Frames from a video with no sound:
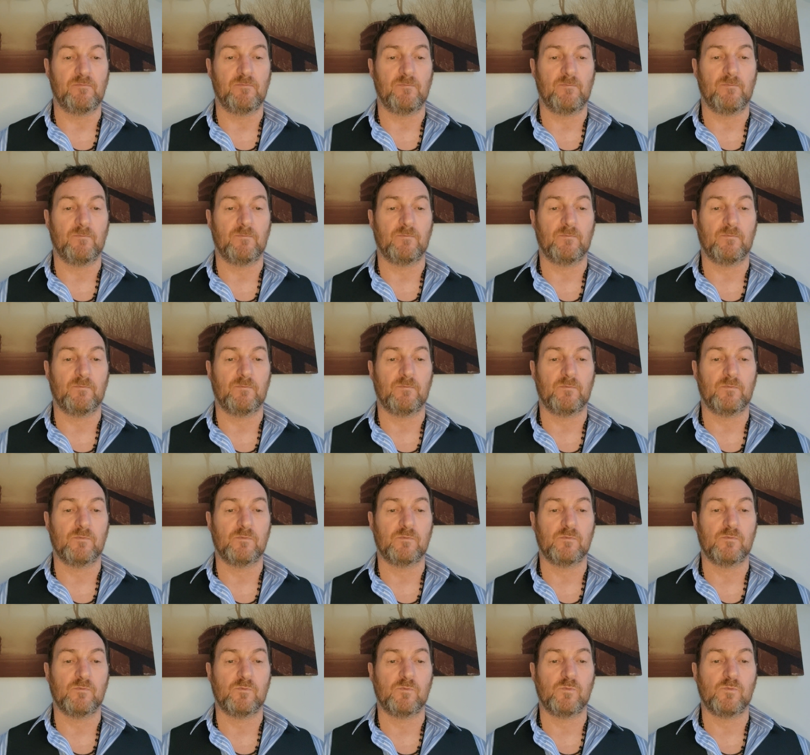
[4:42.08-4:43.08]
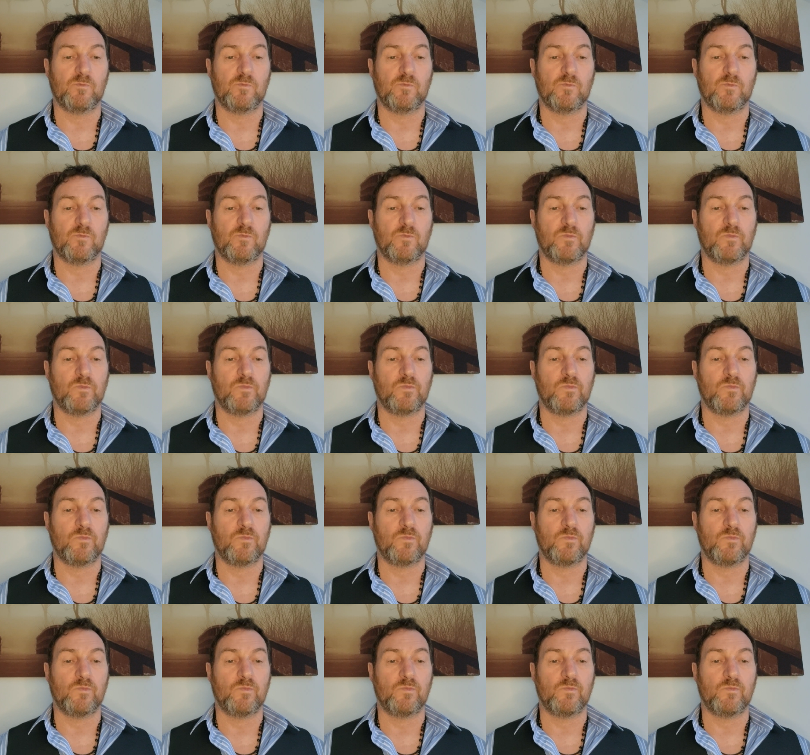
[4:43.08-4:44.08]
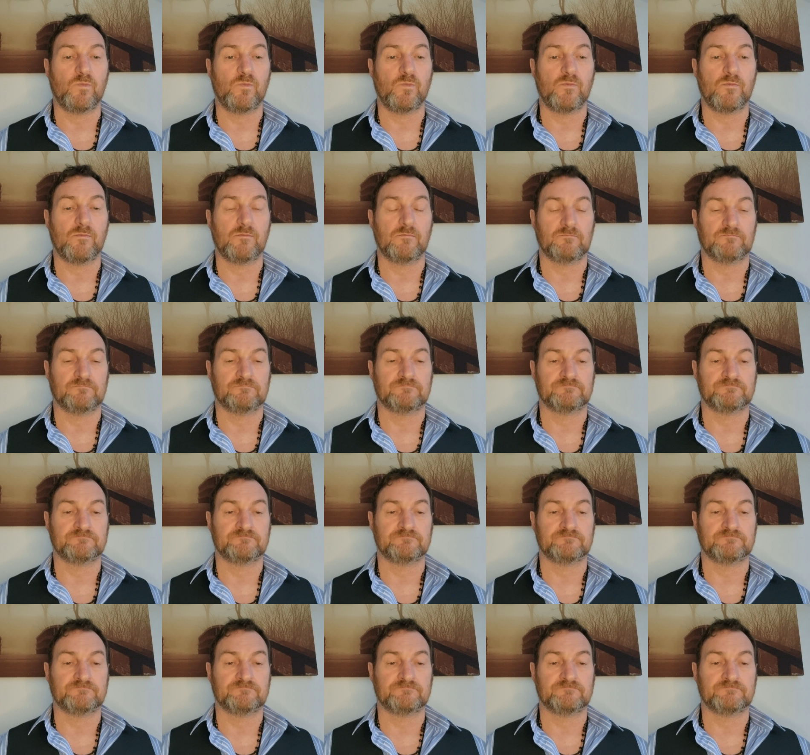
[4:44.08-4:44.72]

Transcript: No one is speaking in this clip.